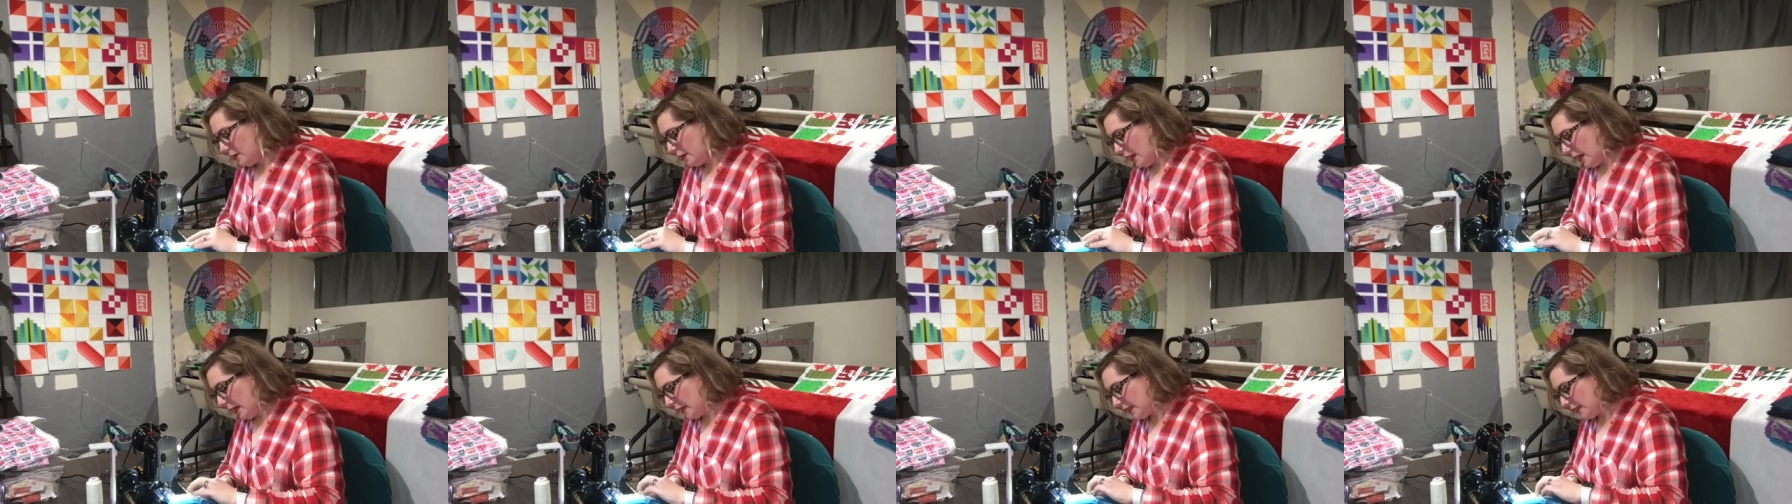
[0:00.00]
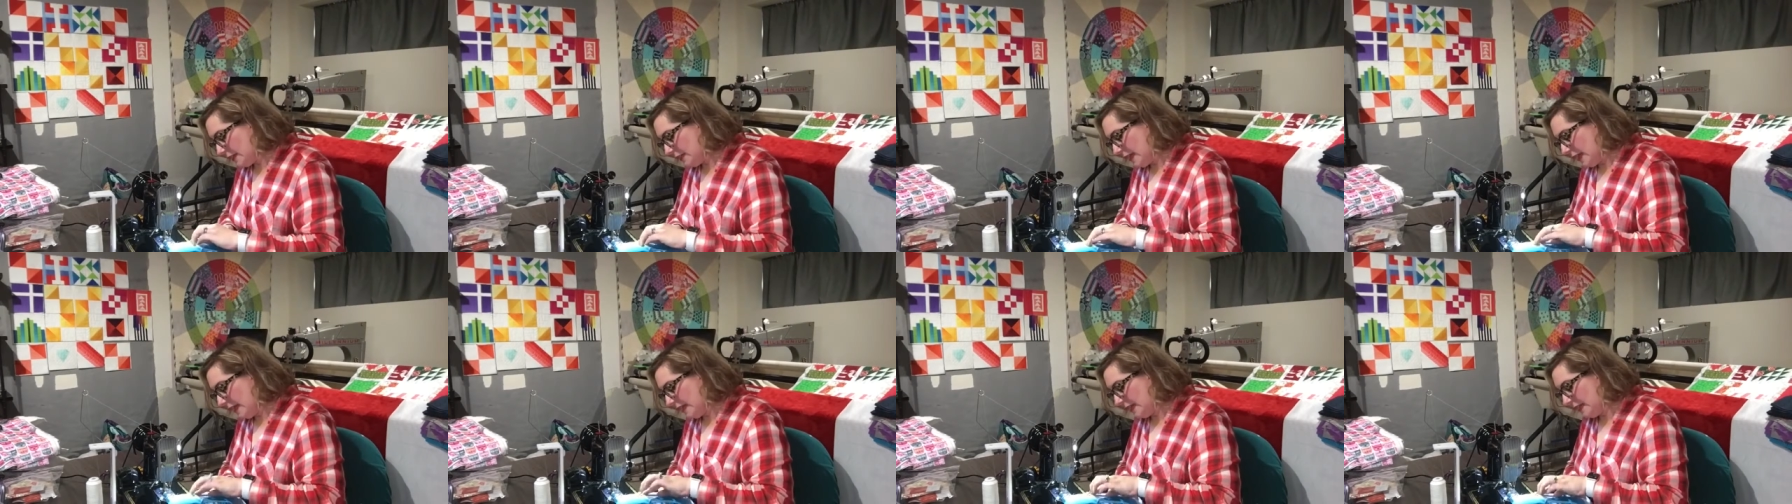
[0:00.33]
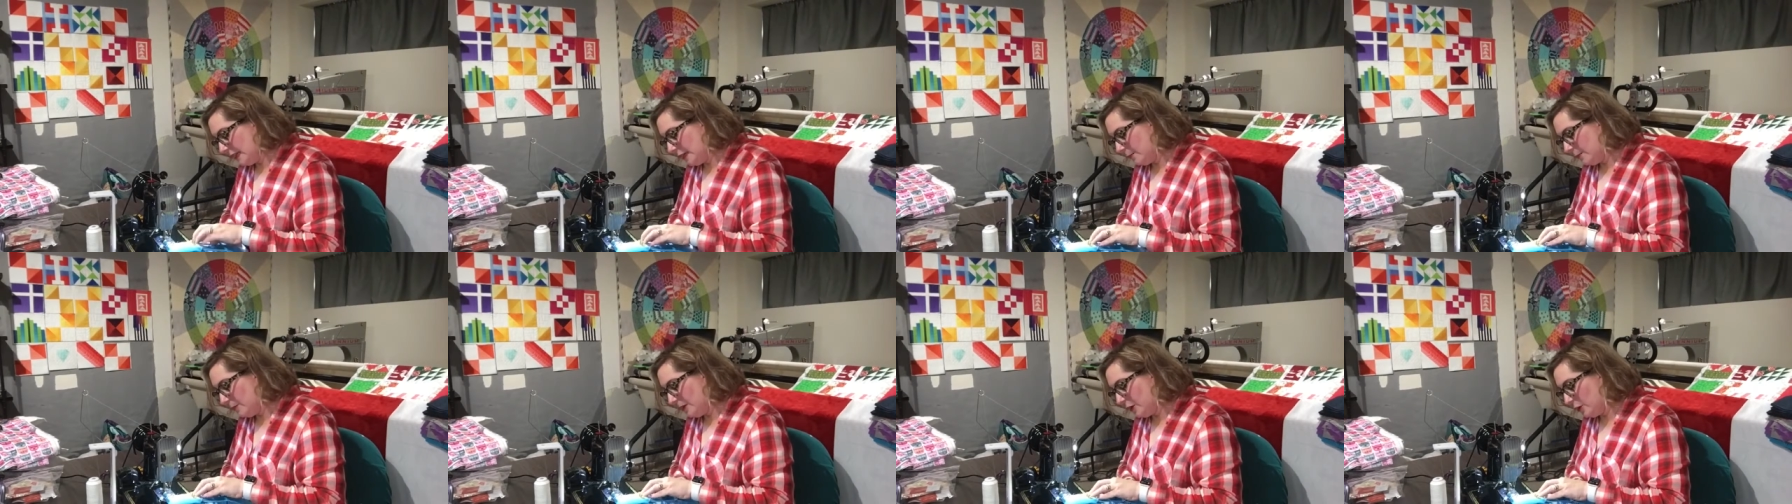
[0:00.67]
a
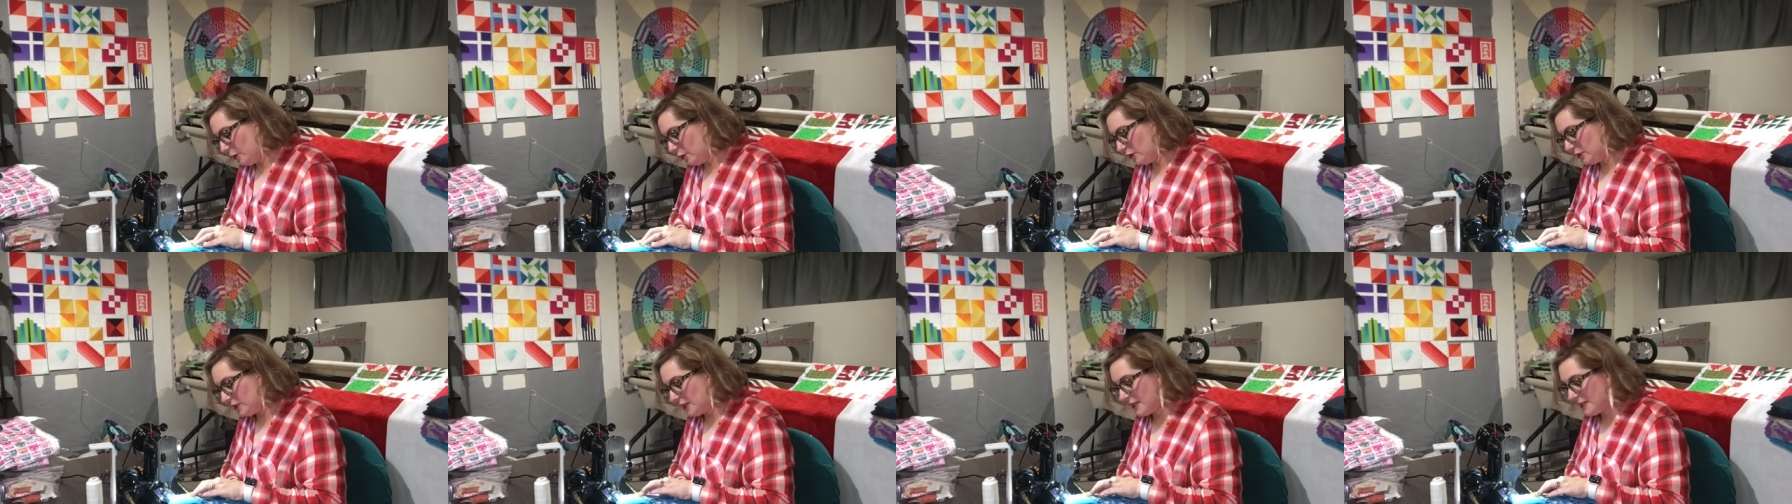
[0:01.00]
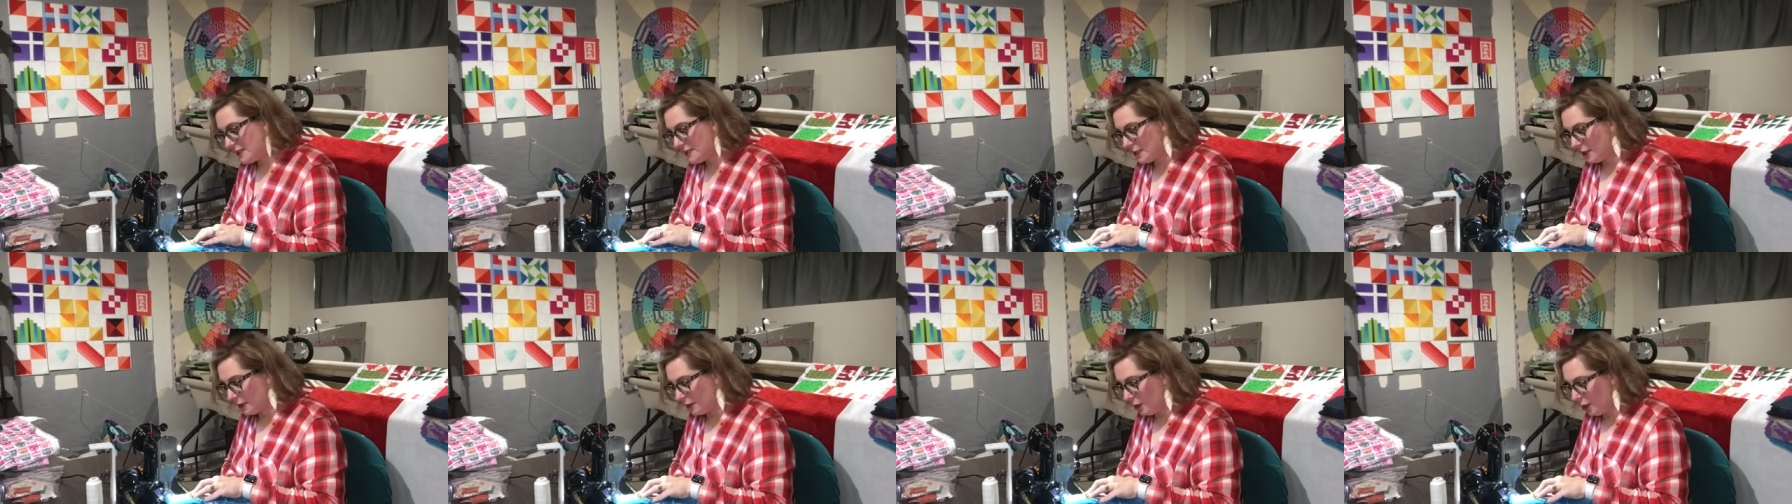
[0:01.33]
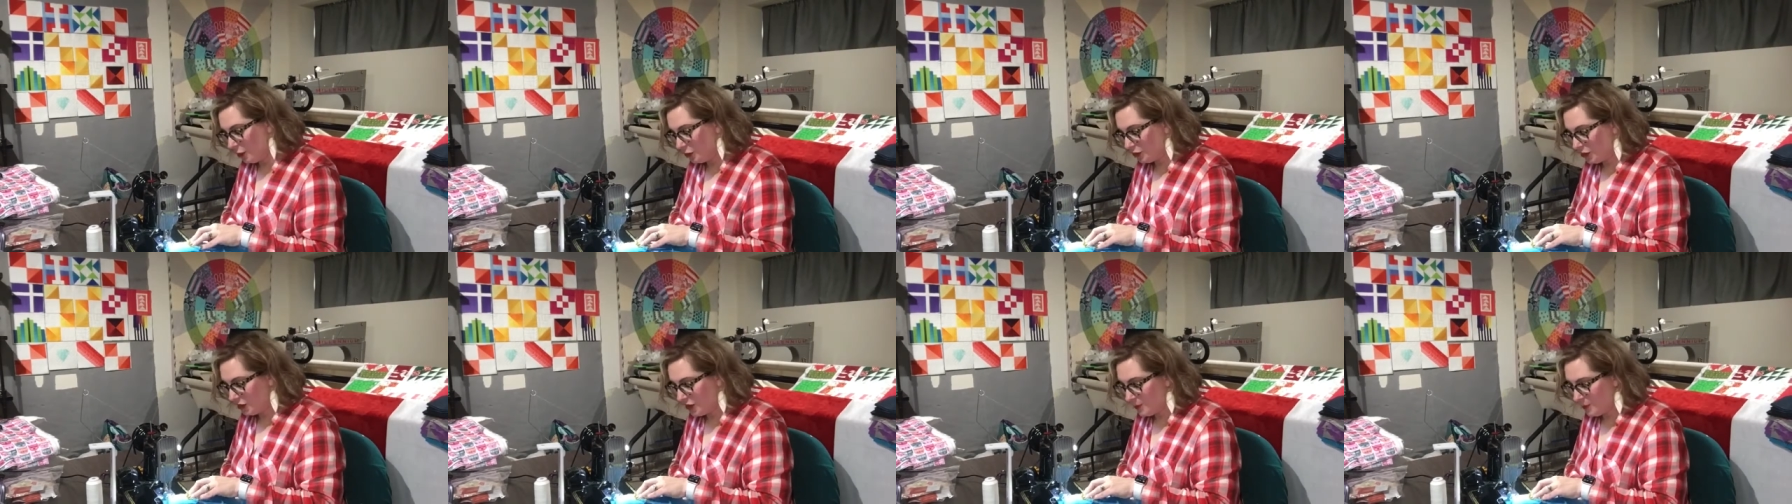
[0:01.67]
Canadian build, because the
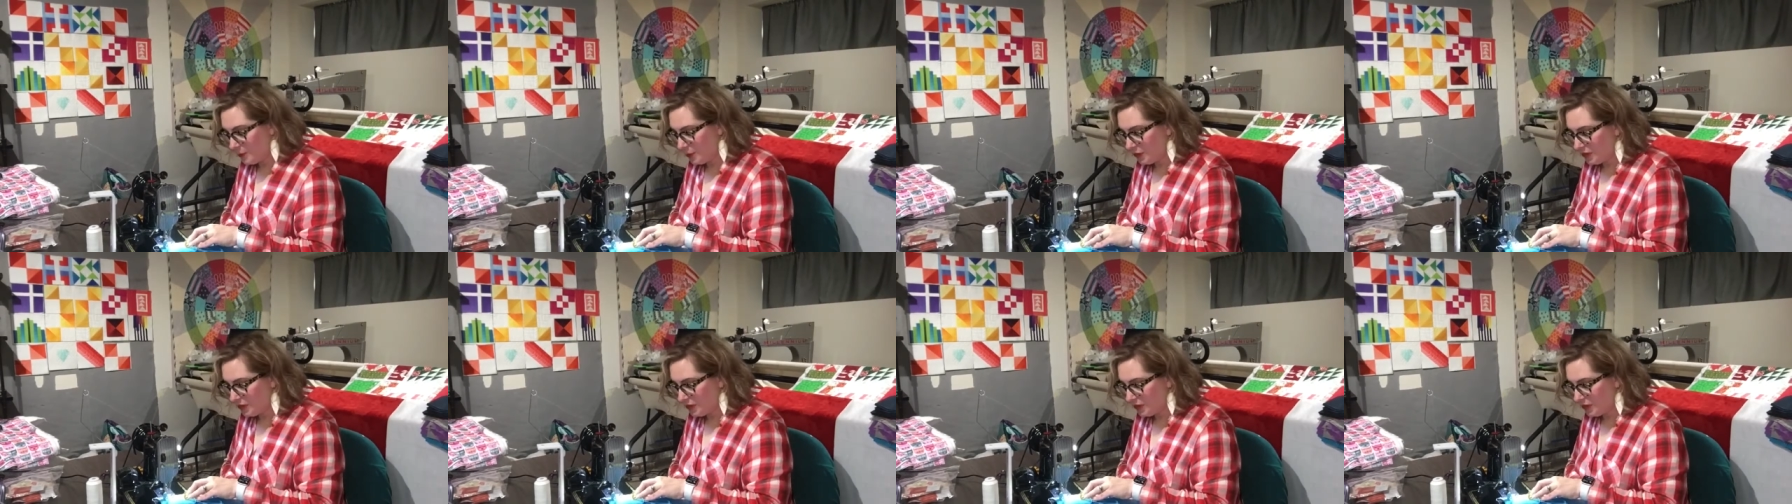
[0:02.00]
largest